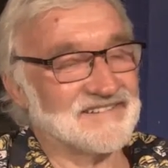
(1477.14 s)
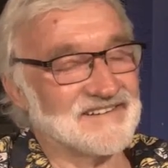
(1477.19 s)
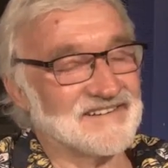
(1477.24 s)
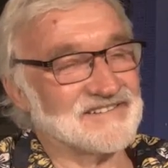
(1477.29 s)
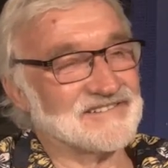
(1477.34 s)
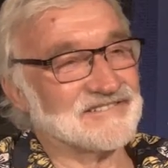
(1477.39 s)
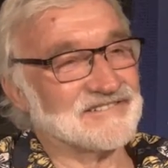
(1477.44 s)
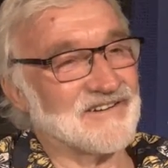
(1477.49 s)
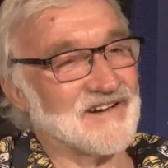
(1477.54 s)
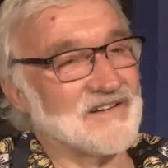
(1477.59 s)
Yeah,
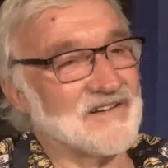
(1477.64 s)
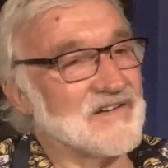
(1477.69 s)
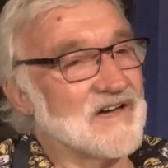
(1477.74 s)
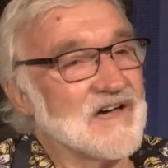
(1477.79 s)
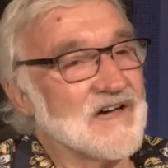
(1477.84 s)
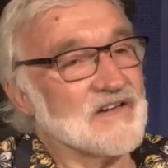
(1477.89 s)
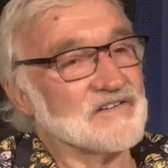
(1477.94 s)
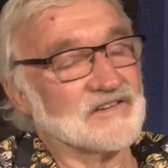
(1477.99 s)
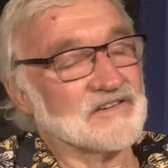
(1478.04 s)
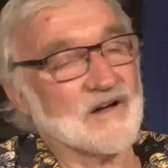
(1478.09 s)
that's right.
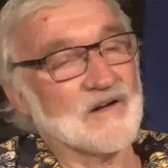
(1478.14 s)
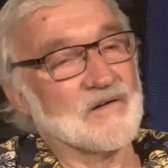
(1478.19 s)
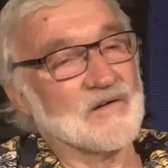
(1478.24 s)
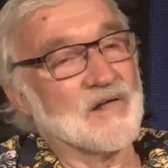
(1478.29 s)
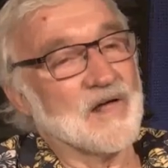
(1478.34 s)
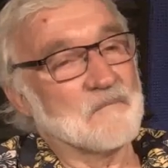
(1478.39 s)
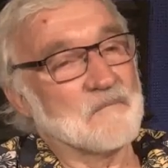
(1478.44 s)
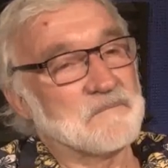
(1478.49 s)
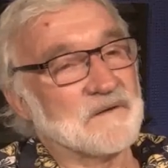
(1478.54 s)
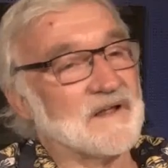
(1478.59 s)
Yeah.
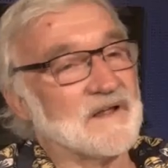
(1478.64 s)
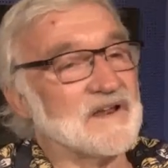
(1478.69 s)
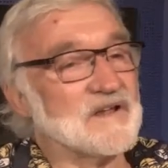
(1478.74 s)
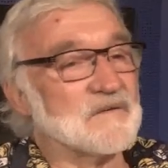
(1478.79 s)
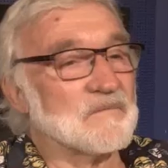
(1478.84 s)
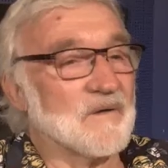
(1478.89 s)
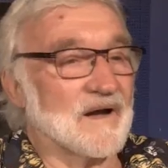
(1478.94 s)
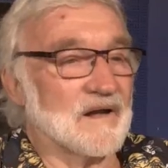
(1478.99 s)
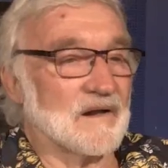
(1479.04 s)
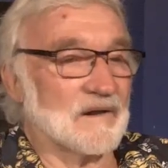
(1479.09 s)
So, but
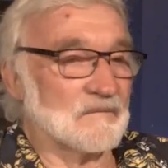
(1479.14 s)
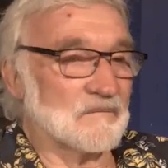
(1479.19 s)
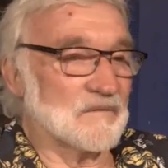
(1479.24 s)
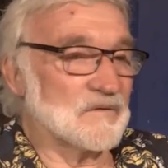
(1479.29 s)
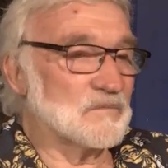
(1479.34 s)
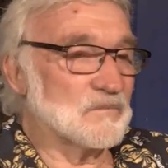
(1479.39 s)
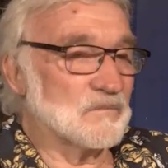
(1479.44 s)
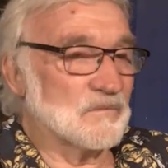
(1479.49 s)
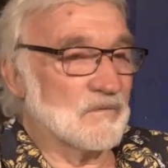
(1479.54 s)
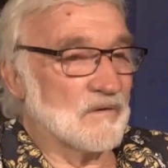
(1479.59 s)
anyway,
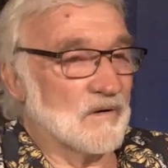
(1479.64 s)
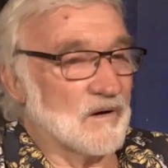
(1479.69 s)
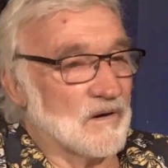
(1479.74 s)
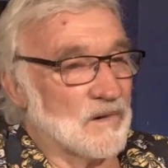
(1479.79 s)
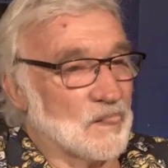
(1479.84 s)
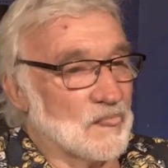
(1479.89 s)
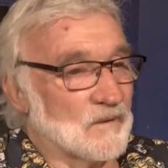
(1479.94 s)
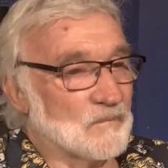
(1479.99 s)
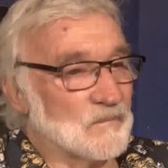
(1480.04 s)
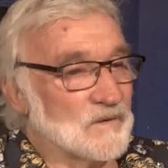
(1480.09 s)
we
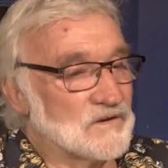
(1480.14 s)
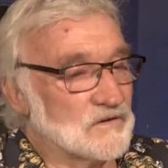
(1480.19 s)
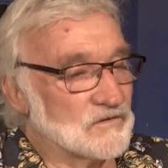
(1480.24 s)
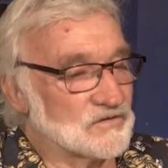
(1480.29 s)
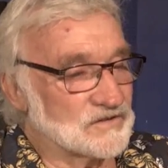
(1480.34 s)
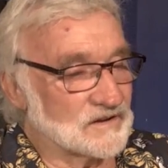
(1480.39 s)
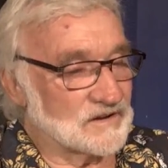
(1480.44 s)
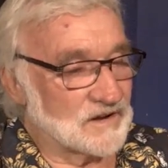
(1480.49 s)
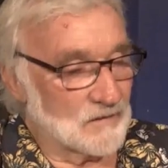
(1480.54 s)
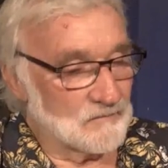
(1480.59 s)
we
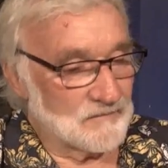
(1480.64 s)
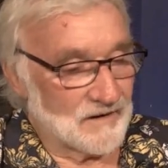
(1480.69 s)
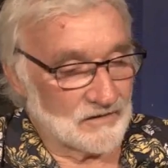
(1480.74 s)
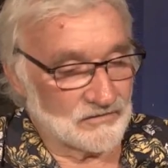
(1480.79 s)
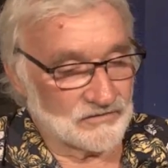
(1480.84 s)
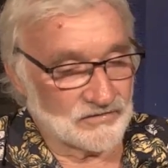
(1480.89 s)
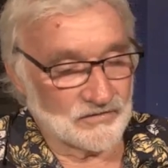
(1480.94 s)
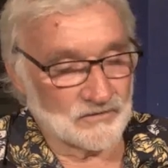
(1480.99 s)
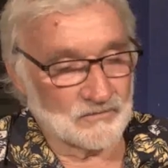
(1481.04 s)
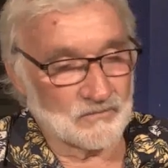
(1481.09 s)
used to
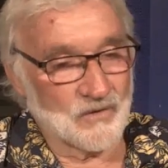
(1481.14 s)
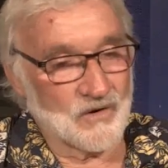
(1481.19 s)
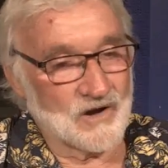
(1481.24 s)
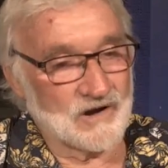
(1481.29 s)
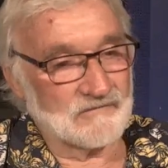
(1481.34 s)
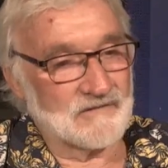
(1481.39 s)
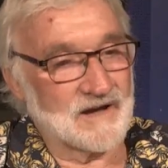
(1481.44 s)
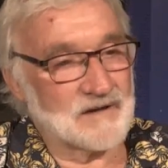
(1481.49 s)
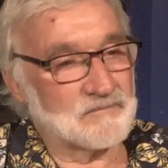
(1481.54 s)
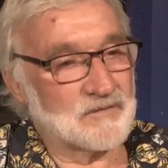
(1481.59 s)
come out to the
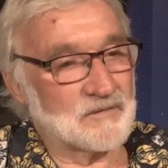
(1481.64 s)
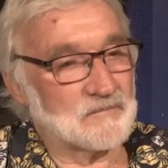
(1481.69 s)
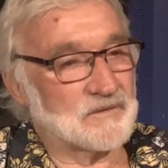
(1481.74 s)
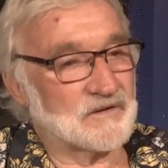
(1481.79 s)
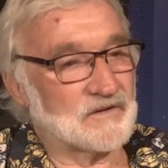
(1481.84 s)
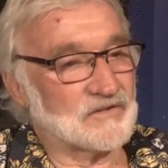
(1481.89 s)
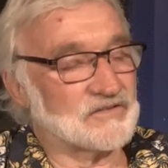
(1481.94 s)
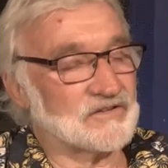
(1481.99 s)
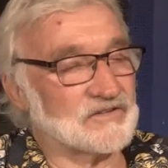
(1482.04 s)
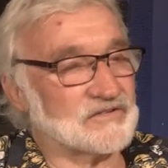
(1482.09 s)

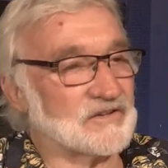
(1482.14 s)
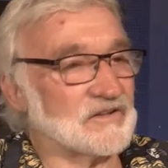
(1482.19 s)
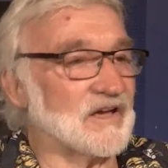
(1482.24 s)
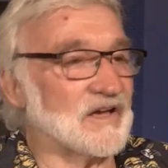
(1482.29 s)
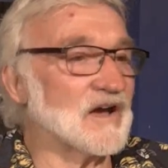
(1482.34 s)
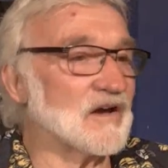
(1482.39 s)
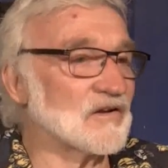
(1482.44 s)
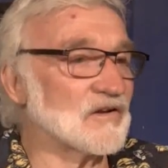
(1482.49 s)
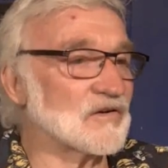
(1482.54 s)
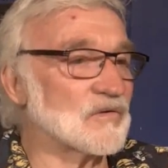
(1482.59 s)
Wairarapa because
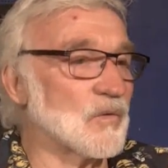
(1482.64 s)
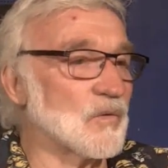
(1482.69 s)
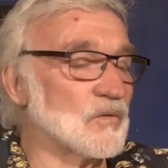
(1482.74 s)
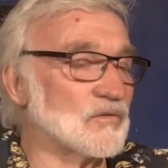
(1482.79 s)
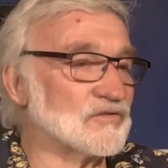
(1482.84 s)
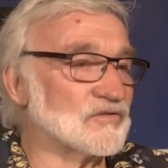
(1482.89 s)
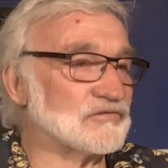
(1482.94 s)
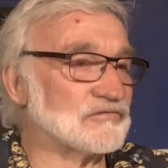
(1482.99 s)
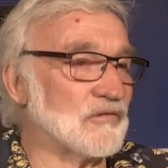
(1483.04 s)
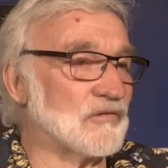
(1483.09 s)
it's an hour and a
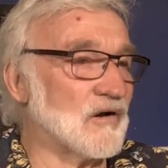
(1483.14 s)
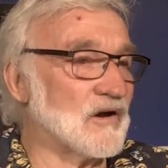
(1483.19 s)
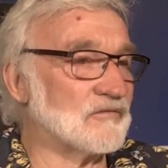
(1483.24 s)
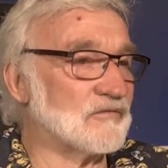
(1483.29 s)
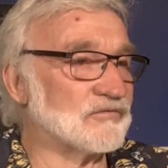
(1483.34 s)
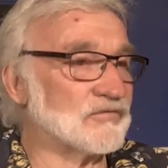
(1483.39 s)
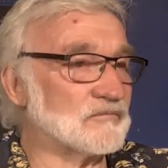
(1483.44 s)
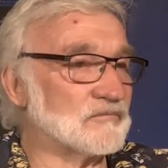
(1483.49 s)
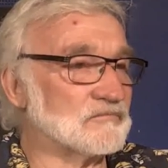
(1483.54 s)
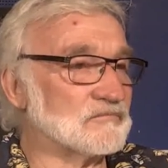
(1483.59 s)
quarter's
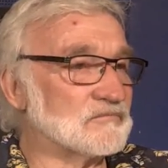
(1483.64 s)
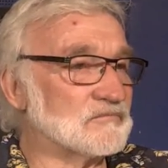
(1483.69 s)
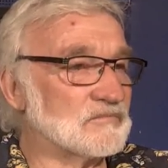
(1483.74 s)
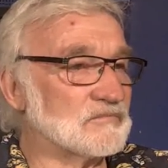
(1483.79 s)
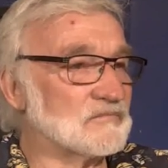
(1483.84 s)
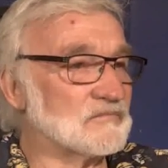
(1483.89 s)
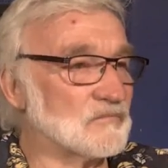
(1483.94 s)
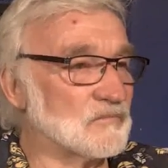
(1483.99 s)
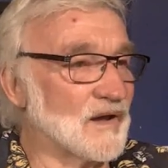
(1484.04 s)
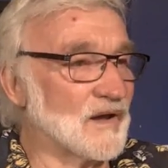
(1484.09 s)
drive
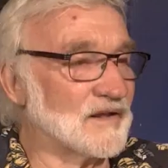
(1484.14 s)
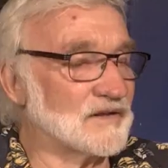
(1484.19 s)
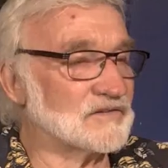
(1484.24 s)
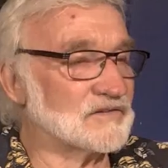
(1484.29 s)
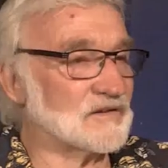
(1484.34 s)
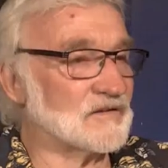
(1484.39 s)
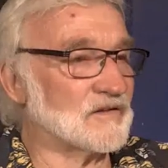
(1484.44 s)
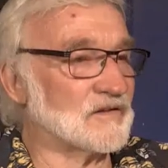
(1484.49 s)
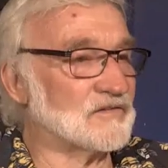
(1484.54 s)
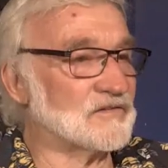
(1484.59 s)
from
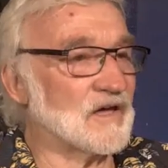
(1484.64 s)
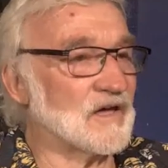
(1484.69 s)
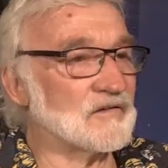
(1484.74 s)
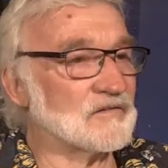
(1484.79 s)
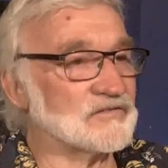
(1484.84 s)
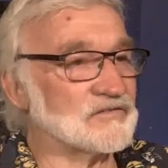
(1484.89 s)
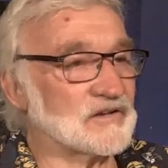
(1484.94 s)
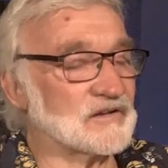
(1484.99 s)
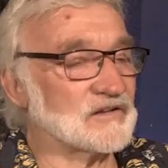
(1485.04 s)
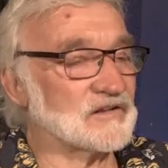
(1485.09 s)
Wellington, and
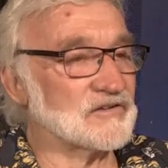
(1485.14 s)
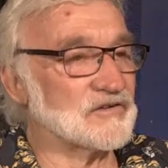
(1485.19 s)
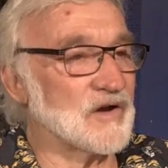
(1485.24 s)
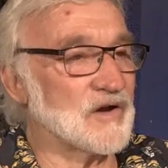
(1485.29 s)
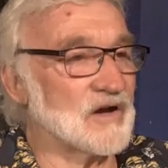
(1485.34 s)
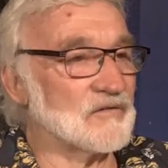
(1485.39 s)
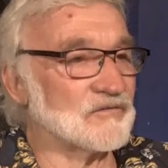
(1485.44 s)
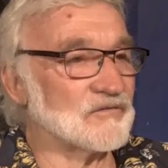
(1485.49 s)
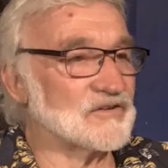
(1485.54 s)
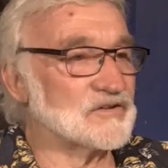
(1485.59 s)
then
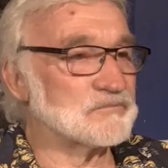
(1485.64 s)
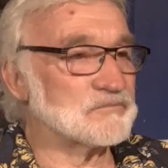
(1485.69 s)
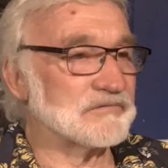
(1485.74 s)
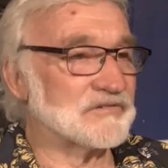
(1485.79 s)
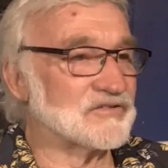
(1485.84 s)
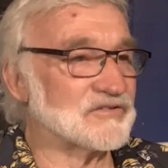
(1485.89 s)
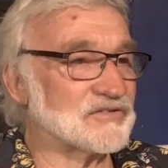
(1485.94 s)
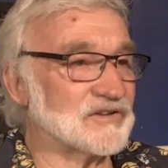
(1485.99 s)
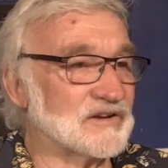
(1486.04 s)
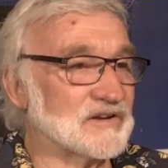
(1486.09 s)
suddenly you have
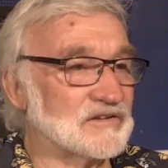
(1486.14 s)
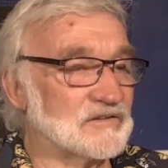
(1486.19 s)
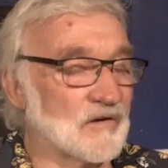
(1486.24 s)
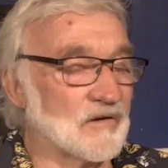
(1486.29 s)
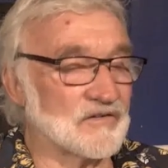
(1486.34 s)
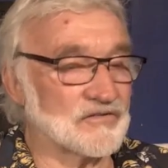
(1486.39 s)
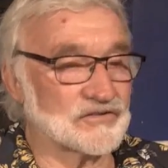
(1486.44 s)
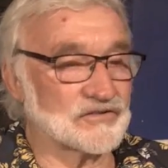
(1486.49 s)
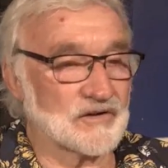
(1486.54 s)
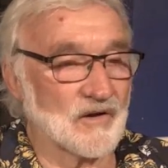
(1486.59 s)
these
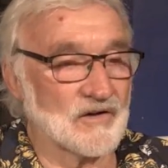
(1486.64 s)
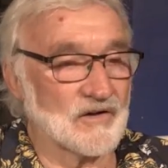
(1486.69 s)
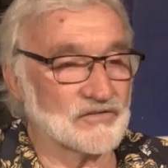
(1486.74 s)
pristine night mm.